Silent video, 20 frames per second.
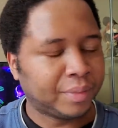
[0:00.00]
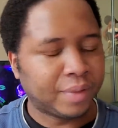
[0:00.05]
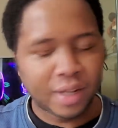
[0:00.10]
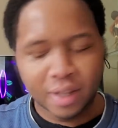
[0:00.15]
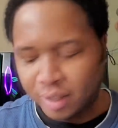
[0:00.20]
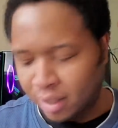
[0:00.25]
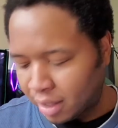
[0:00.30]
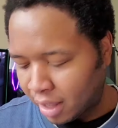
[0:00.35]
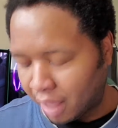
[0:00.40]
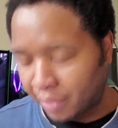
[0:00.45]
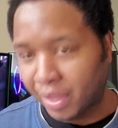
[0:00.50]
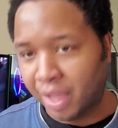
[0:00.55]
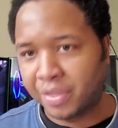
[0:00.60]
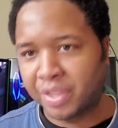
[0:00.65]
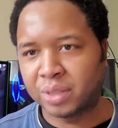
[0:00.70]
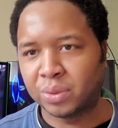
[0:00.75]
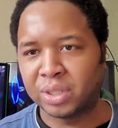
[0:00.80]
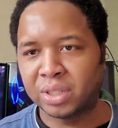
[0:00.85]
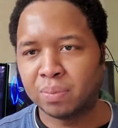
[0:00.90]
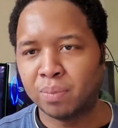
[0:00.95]
I thought
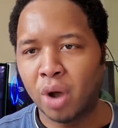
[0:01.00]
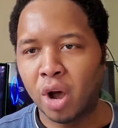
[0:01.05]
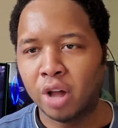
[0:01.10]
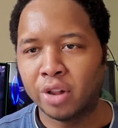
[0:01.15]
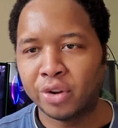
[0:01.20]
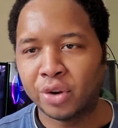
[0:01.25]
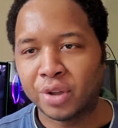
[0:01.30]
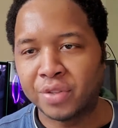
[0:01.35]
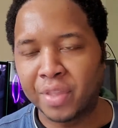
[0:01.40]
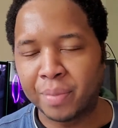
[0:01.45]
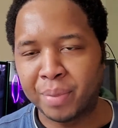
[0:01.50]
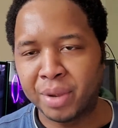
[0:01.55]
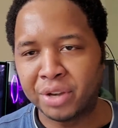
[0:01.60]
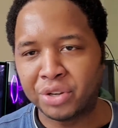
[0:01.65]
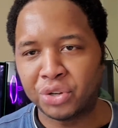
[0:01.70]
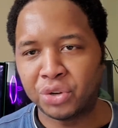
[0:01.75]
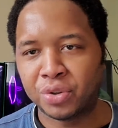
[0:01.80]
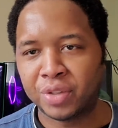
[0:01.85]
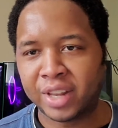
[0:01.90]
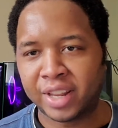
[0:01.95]
this was smaller in the
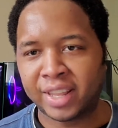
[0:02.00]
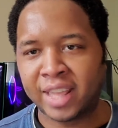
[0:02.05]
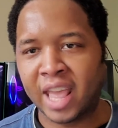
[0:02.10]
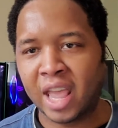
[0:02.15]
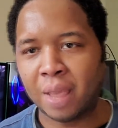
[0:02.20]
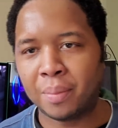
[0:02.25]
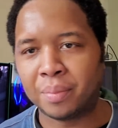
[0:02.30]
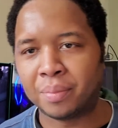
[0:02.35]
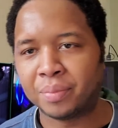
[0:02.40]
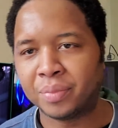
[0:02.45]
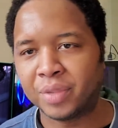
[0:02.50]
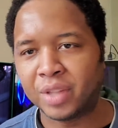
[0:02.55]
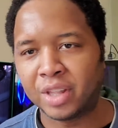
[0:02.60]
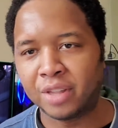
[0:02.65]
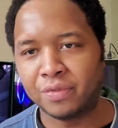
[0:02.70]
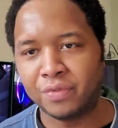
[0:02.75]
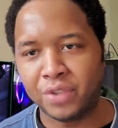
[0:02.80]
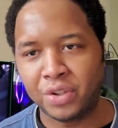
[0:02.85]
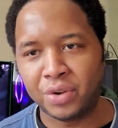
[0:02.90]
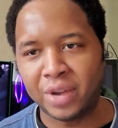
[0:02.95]
picture that came
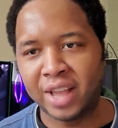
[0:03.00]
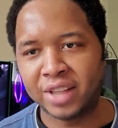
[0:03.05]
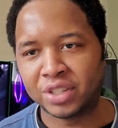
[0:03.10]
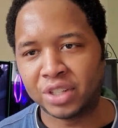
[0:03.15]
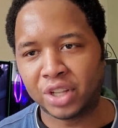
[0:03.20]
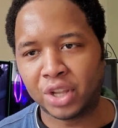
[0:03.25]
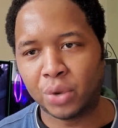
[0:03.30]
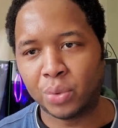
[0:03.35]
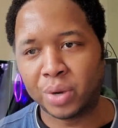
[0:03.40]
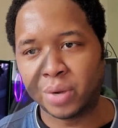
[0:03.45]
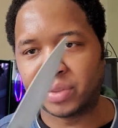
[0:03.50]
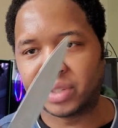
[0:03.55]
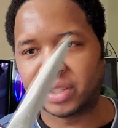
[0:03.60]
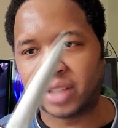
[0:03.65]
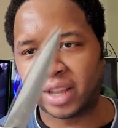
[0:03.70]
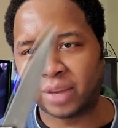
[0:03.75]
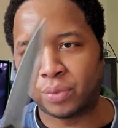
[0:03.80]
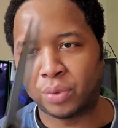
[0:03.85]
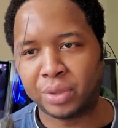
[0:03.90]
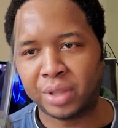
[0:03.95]
a few days ago when it was
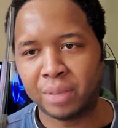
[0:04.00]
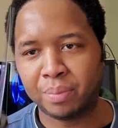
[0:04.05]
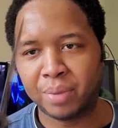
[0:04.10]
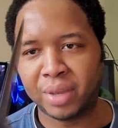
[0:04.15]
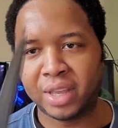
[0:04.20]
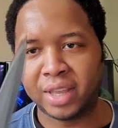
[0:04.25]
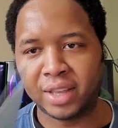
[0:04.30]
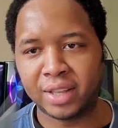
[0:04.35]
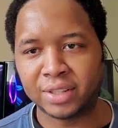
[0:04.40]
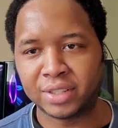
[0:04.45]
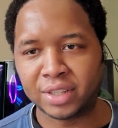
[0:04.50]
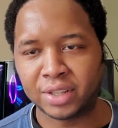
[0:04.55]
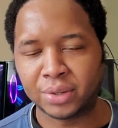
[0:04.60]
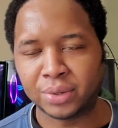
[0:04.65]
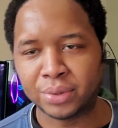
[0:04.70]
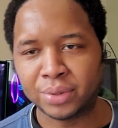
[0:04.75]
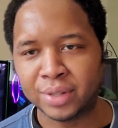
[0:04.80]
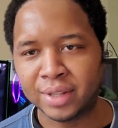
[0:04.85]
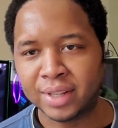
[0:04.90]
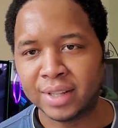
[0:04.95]
like really big.
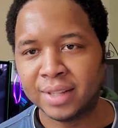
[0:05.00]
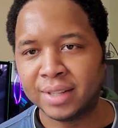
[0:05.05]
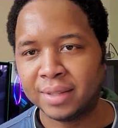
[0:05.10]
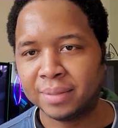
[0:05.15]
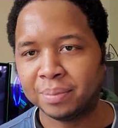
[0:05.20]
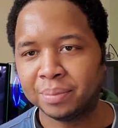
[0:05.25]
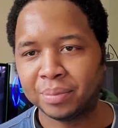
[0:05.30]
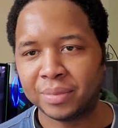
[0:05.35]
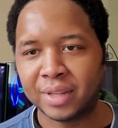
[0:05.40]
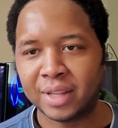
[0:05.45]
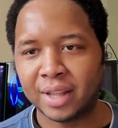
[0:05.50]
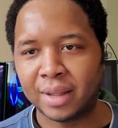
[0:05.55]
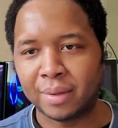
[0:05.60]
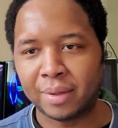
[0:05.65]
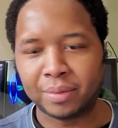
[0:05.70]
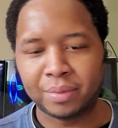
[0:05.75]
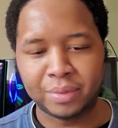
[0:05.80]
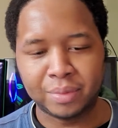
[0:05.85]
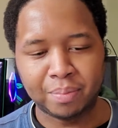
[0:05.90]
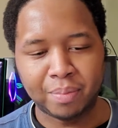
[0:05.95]
So
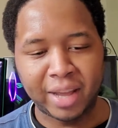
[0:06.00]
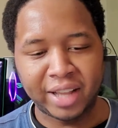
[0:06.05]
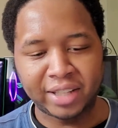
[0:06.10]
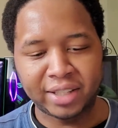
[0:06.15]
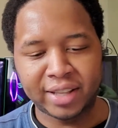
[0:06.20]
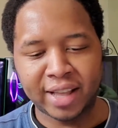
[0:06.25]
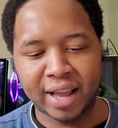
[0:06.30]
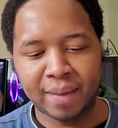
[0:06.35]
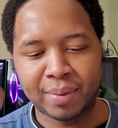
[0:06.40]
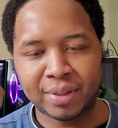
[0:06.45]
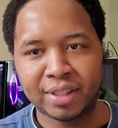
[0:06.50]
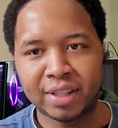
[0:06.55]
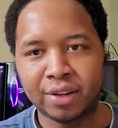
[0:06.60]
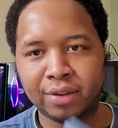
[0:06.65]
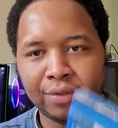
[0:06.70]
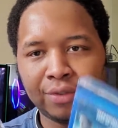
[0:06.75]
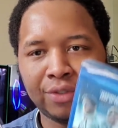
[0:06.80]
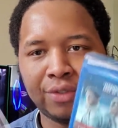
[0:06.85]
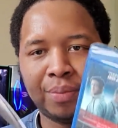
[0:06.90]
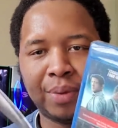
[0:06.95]
I might stab
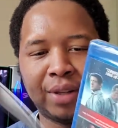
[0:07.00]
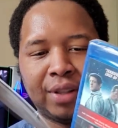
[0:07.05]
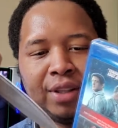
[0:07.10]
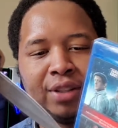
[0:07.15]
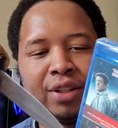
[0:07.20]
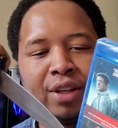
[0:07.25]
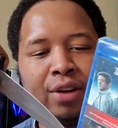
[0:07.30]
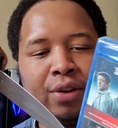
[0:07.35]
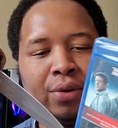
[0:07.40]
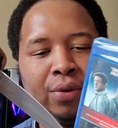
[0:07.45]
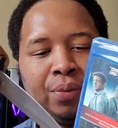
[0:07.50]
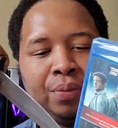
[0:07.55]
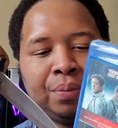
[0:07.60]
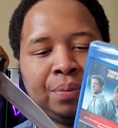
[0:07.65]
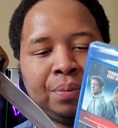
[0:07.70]
myself, but let's go.